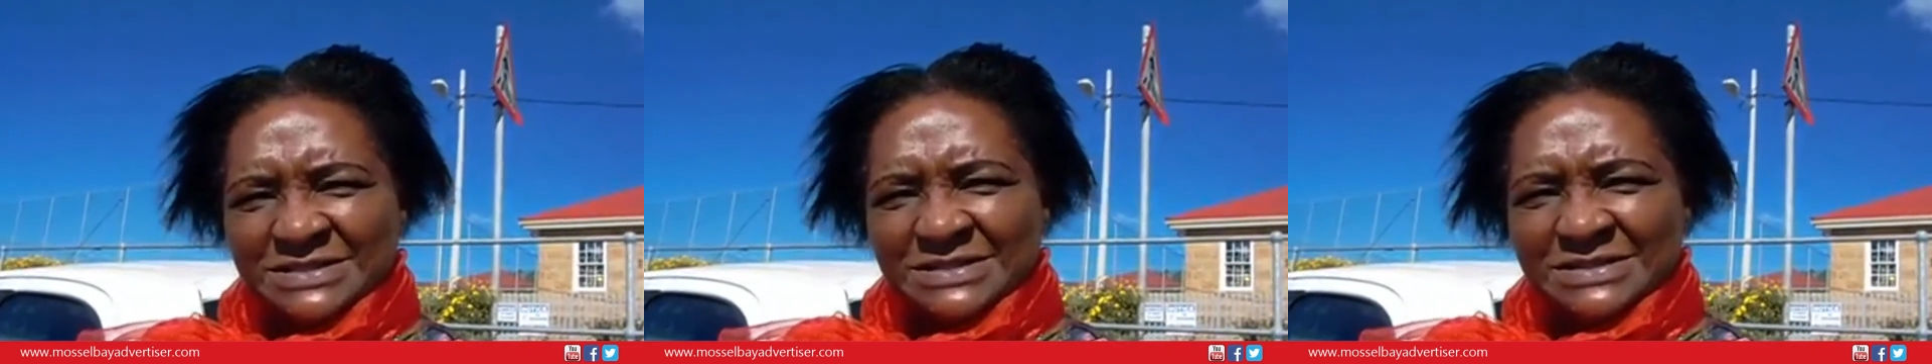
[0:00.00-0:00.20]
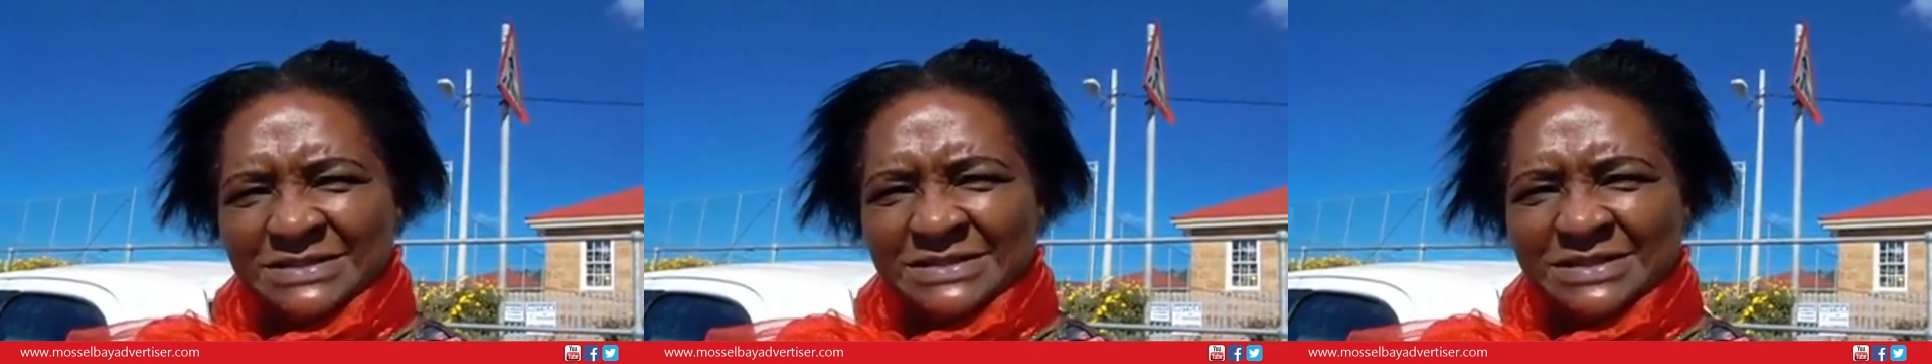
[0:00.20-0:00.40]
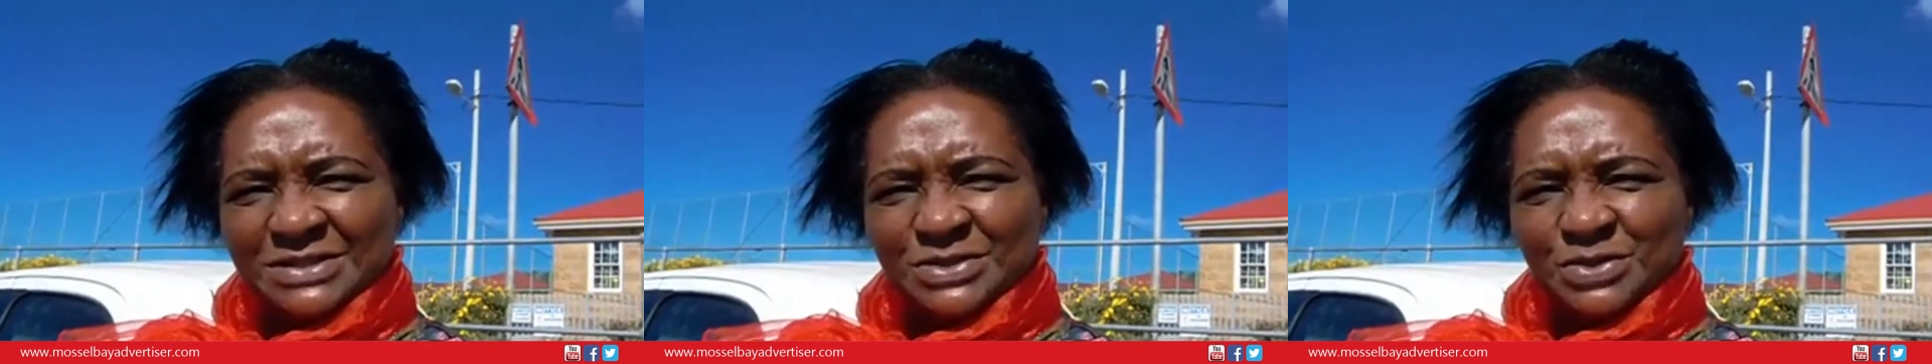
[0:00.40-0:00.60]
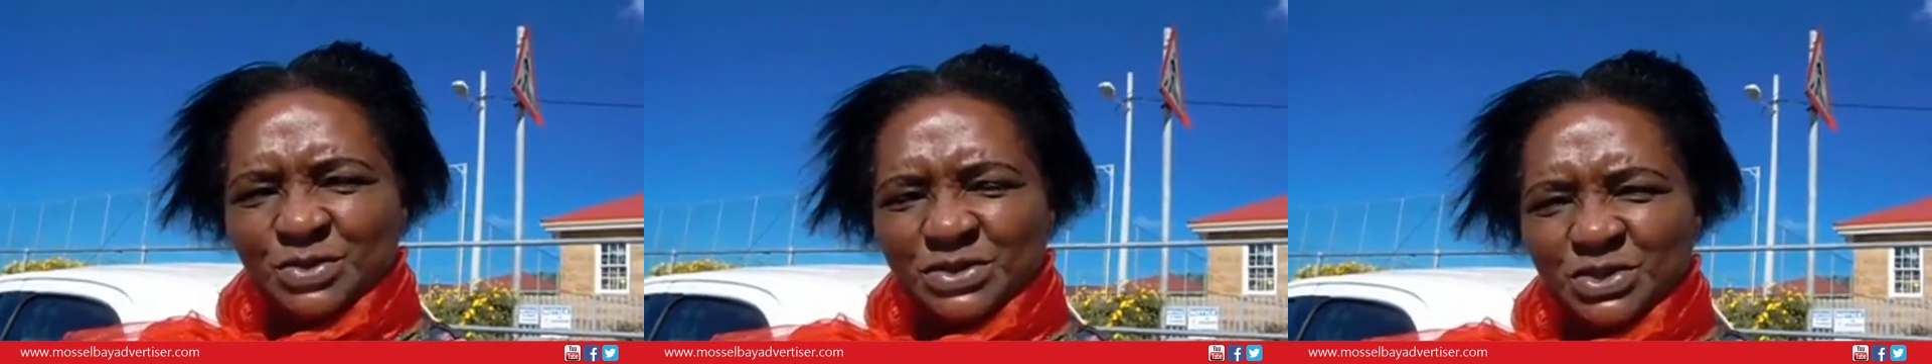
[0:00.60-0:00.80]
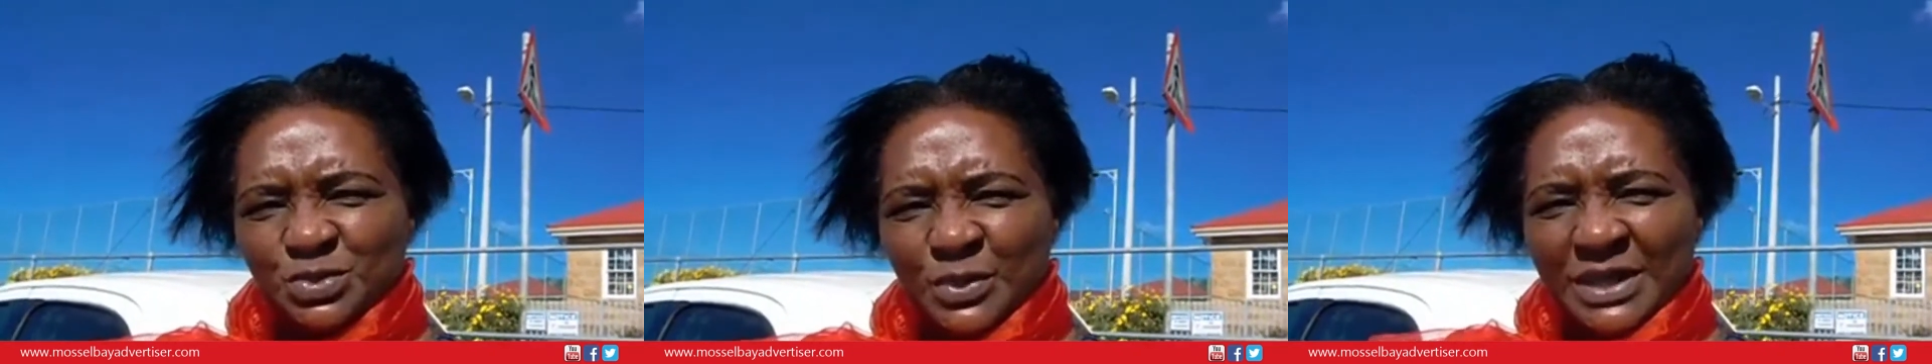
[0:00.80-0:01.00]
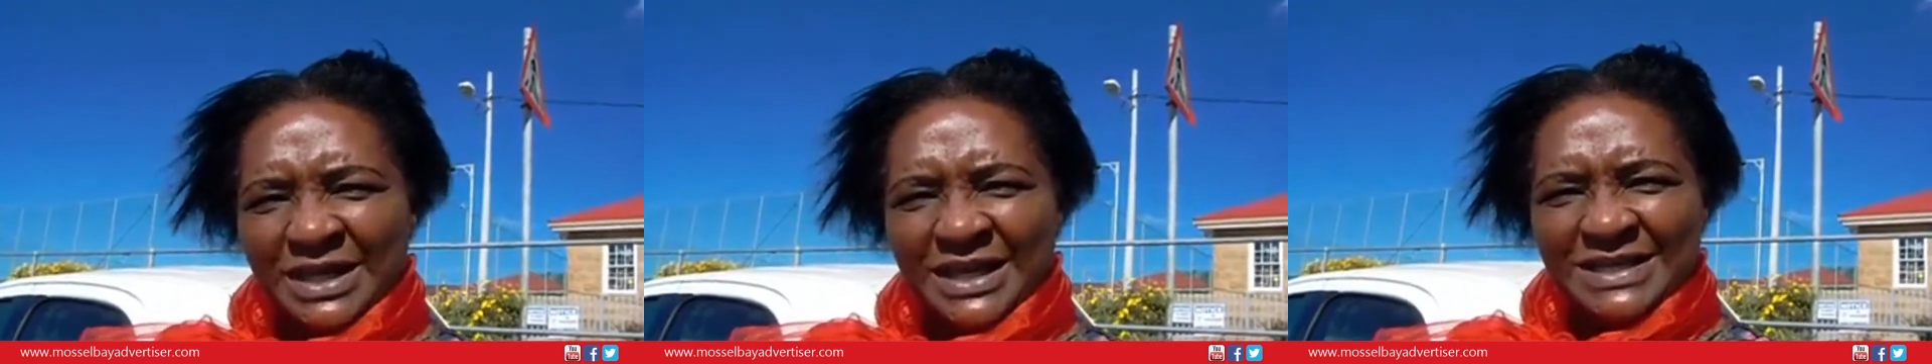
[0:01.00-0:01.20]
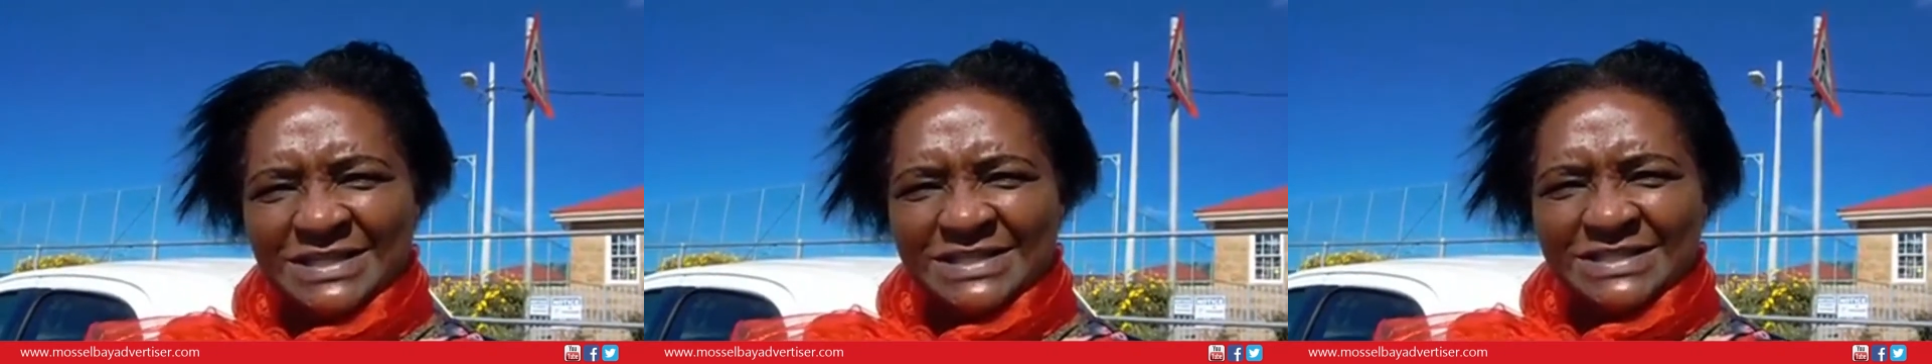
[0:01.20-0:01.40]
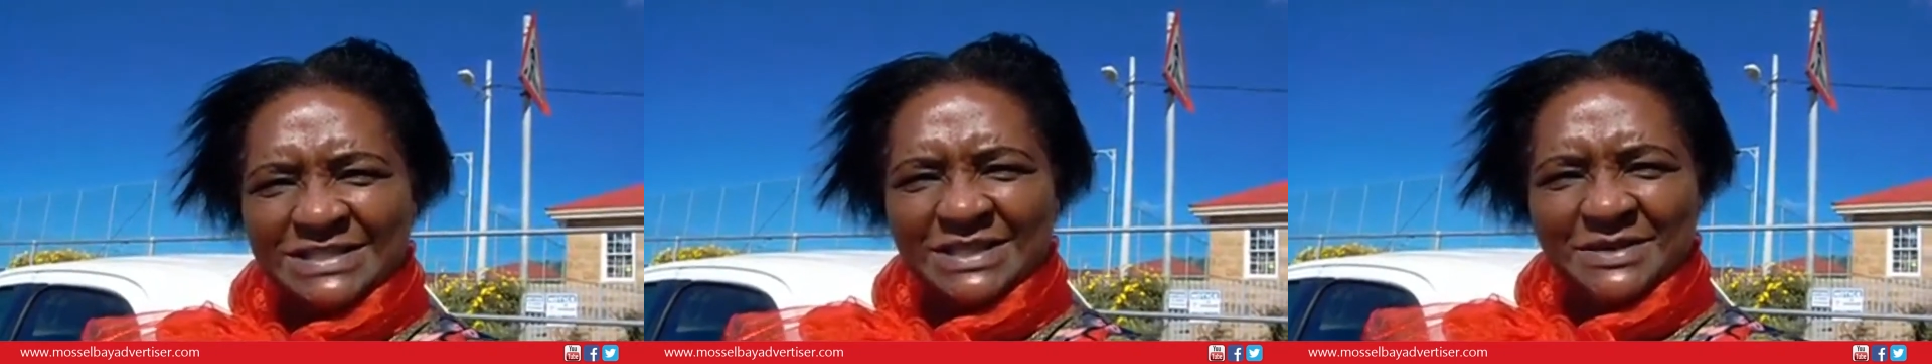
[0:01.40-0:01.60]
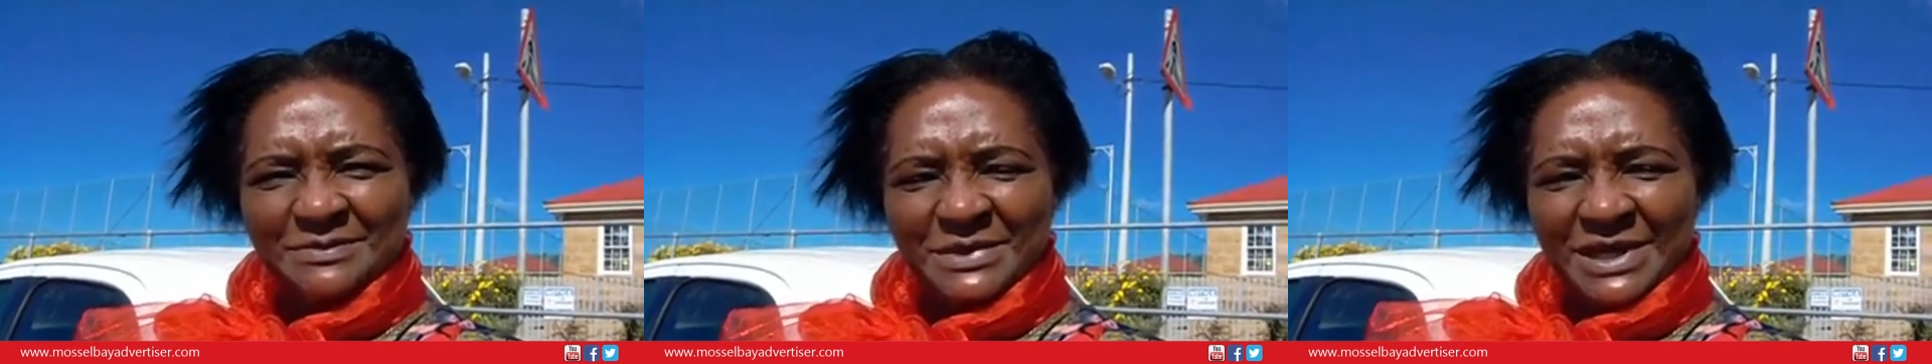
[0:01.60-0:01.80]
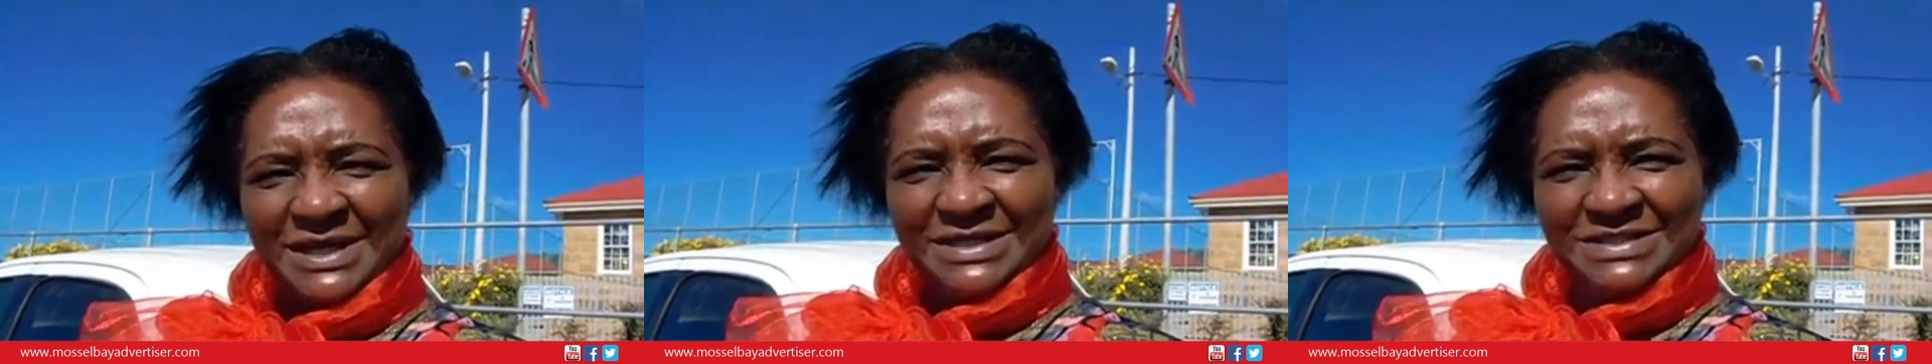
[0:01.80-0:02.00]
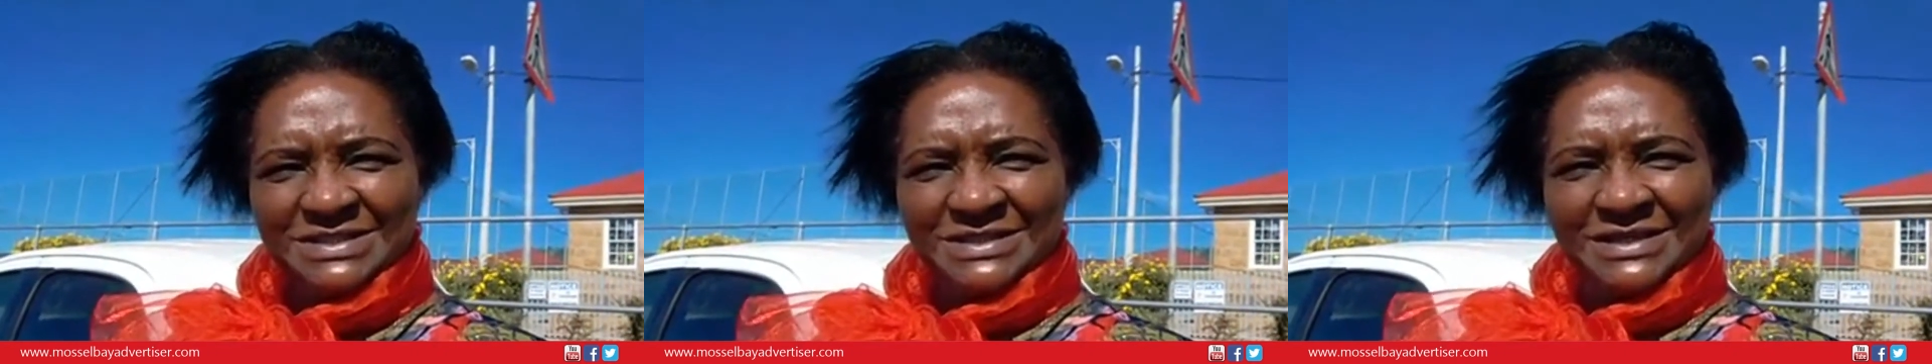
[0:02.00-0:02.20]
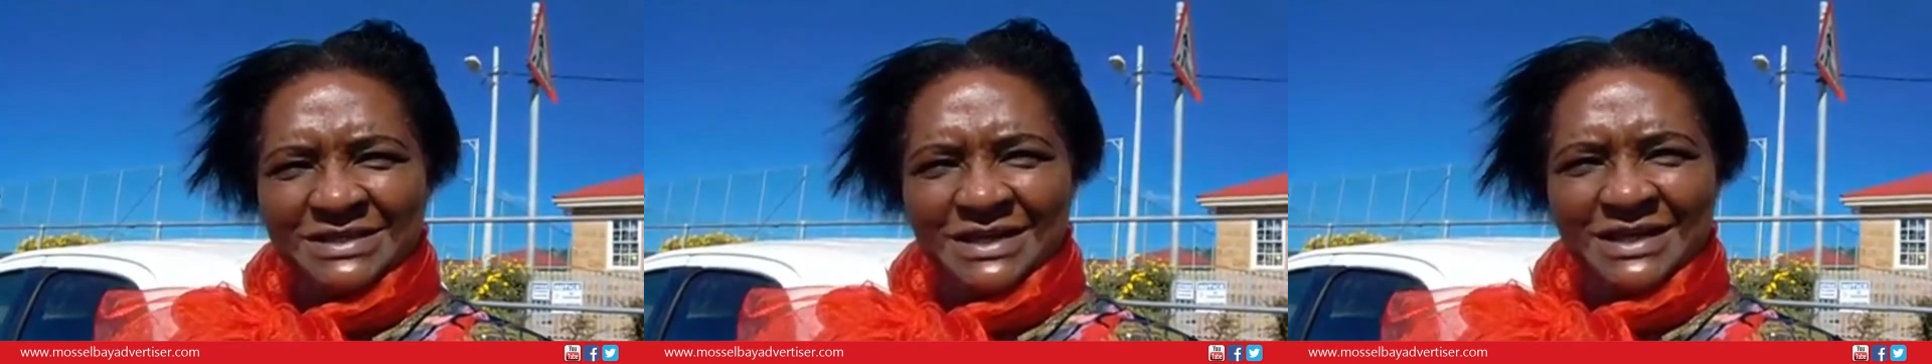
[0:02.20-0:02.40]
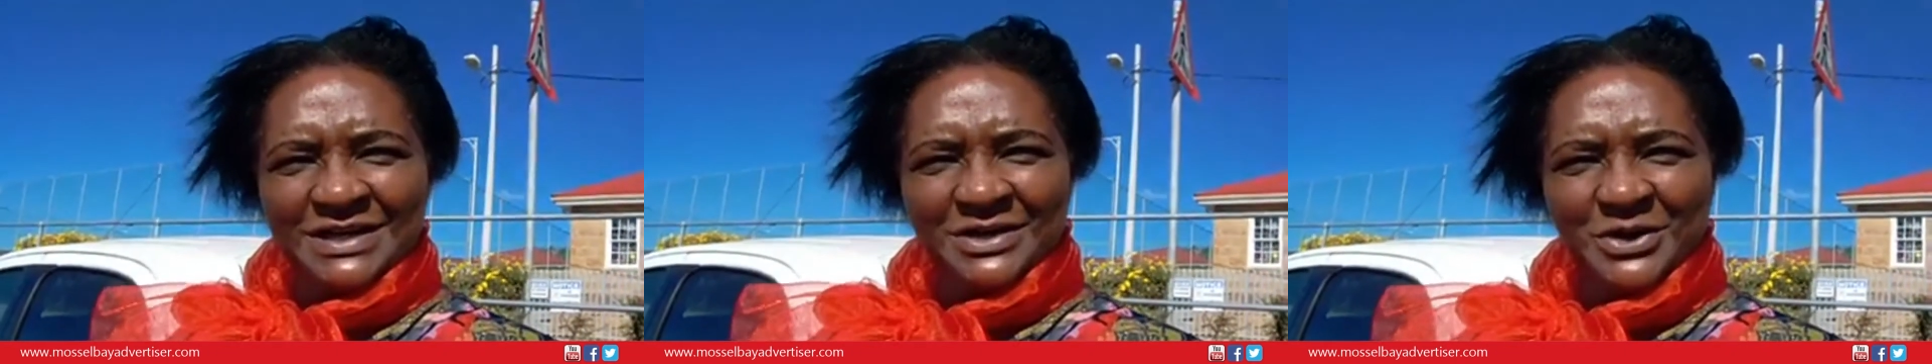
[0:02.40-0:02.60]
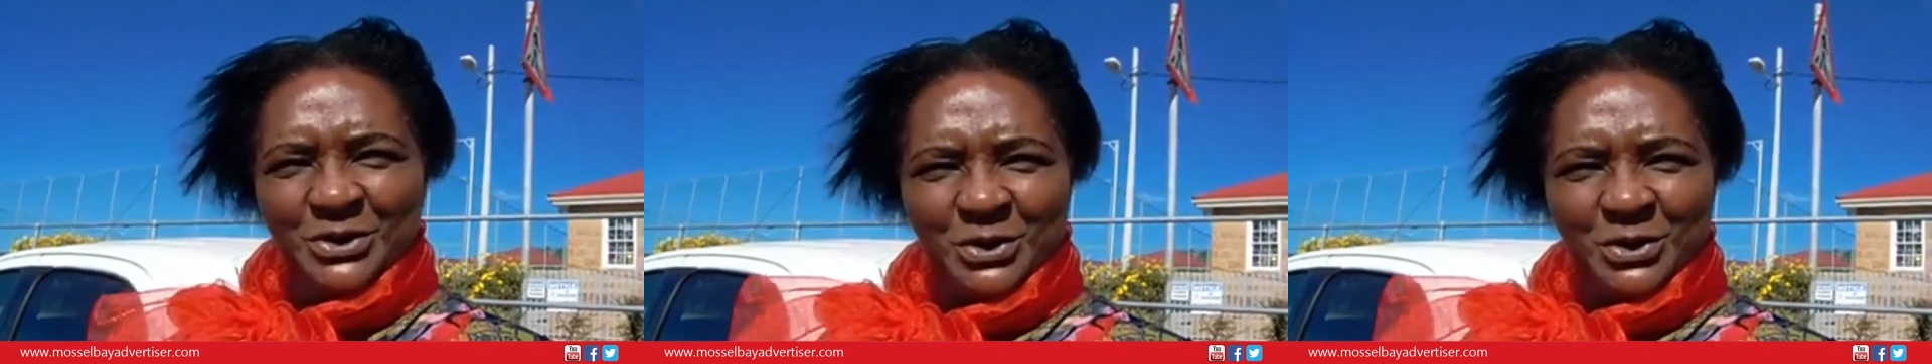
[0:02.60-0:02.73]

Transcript: is is when I see my children